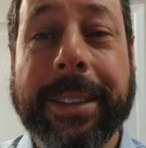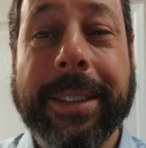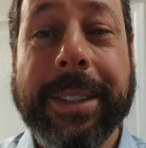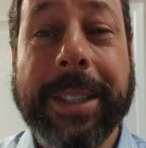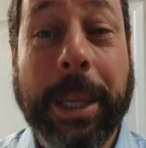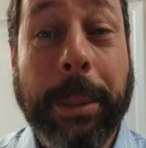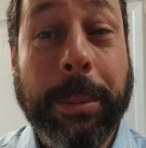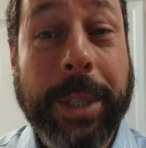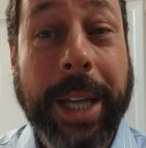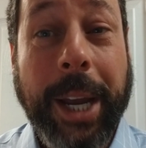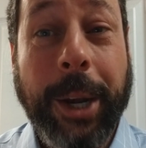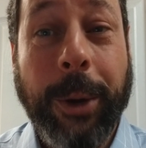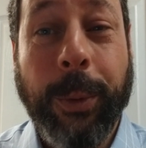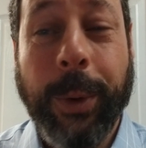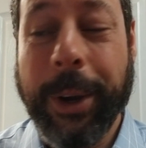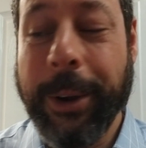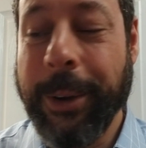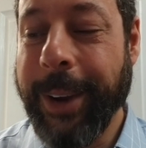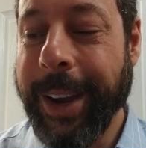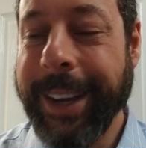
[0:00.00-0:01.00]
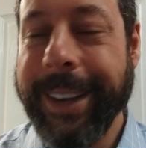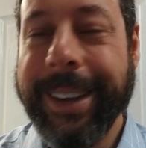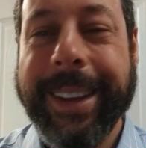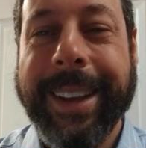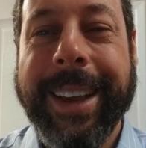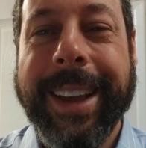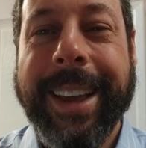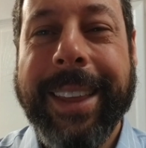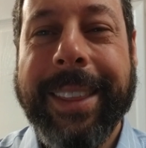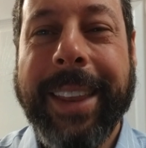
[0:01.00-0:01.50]
Seems kind of weird, right?
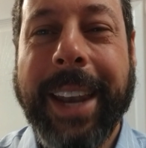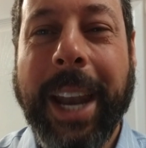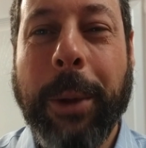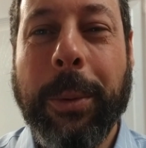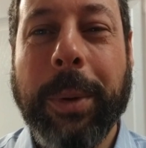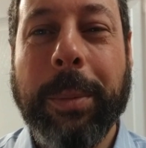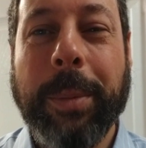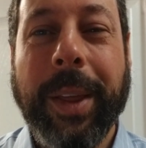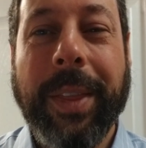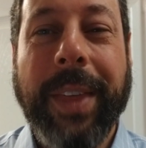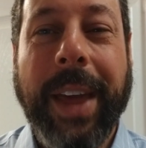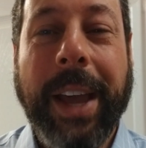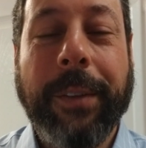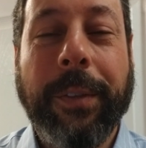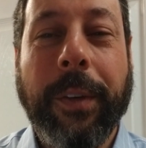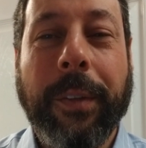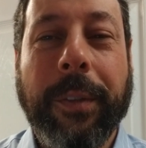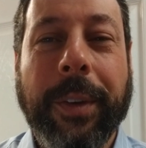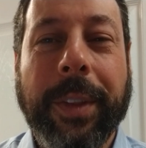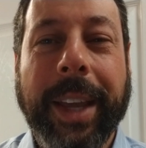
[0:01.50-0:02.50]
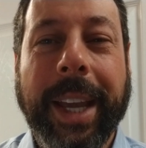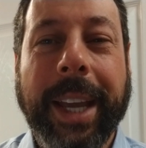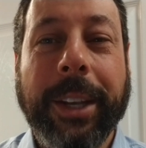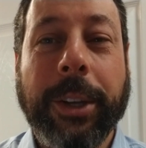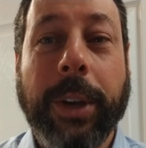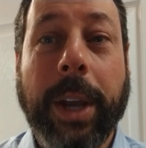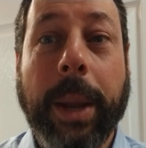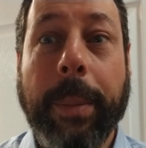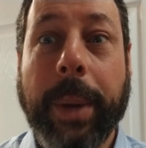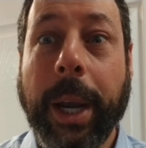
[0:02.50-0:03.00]
That I would be thankful for the
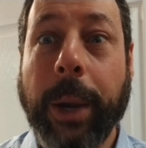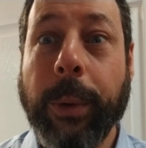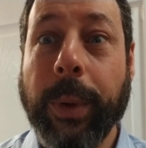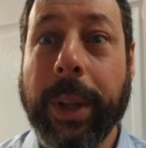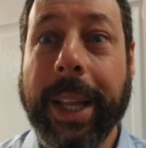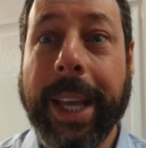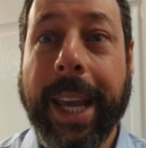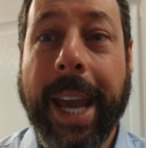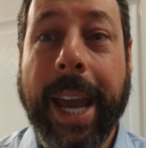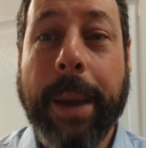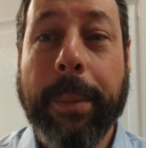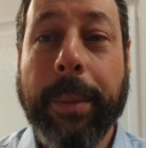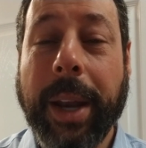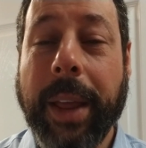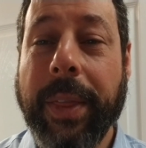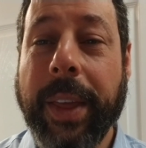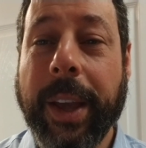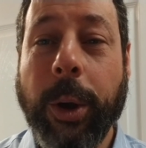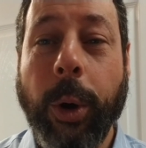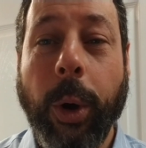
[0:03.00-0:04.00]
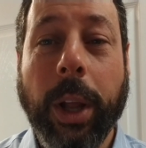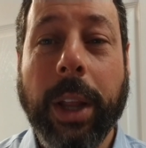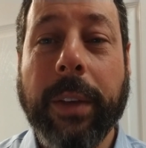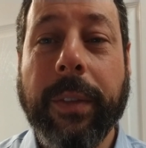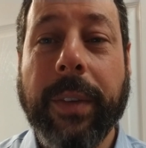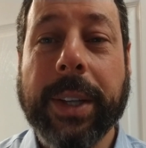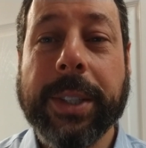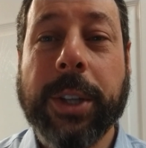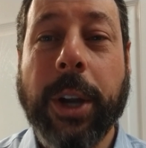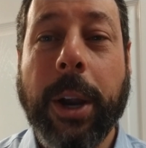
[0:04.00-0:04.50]
internet, but I really am, and I think all
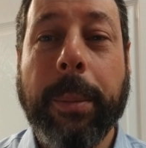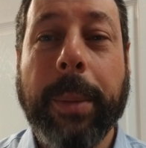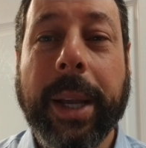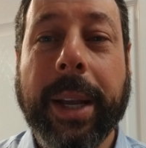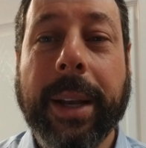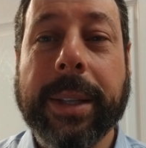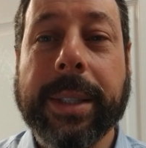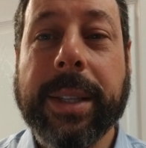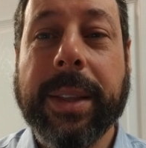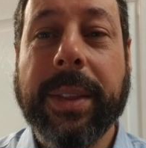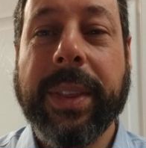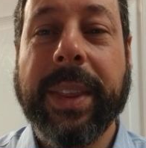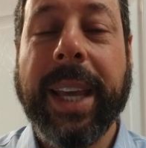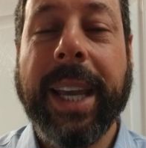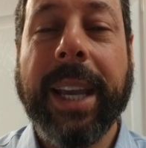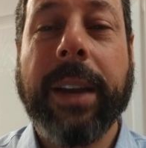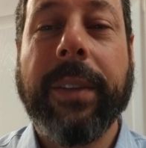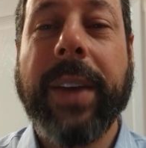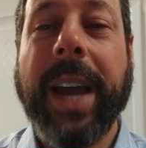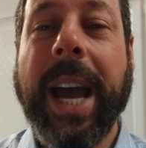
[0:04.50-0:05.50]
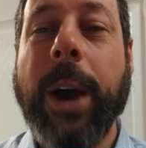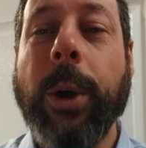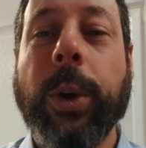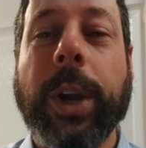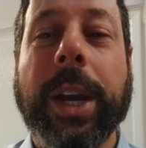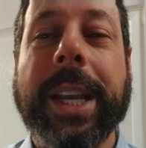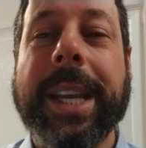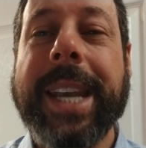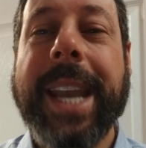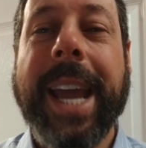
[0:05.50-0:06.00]
of us are, because think of how
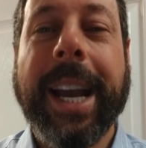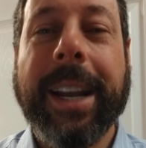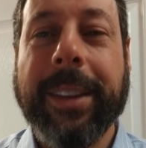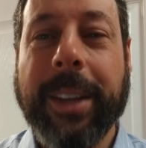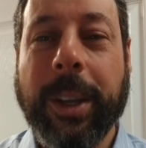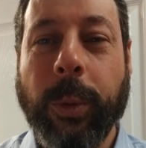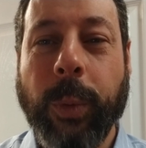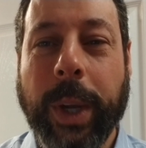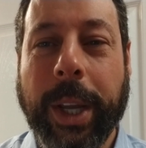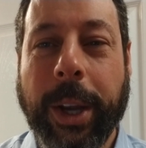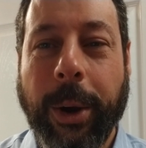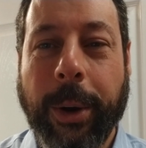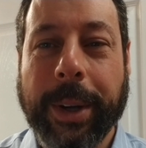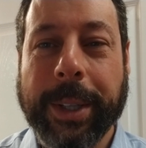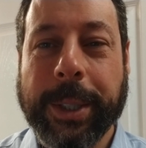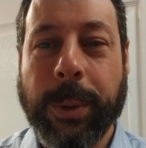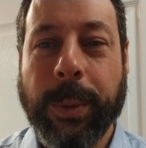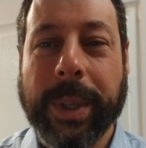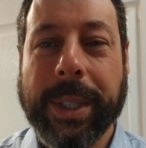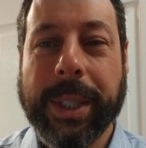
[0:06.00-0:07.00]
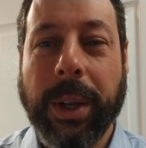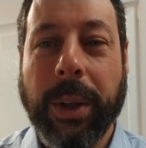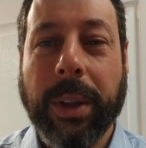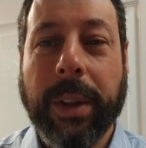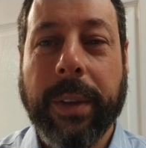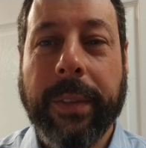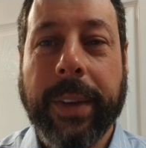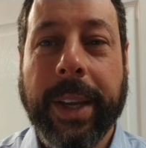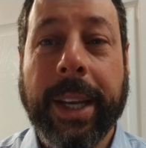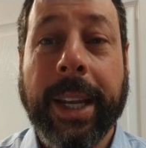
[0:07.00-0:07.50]
connected we are as a
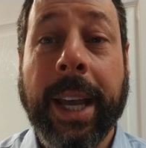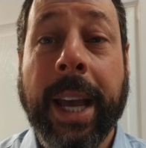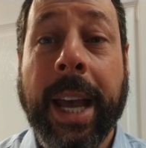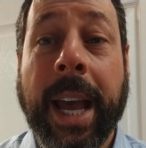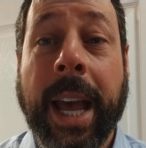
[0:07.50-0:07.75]
result of it.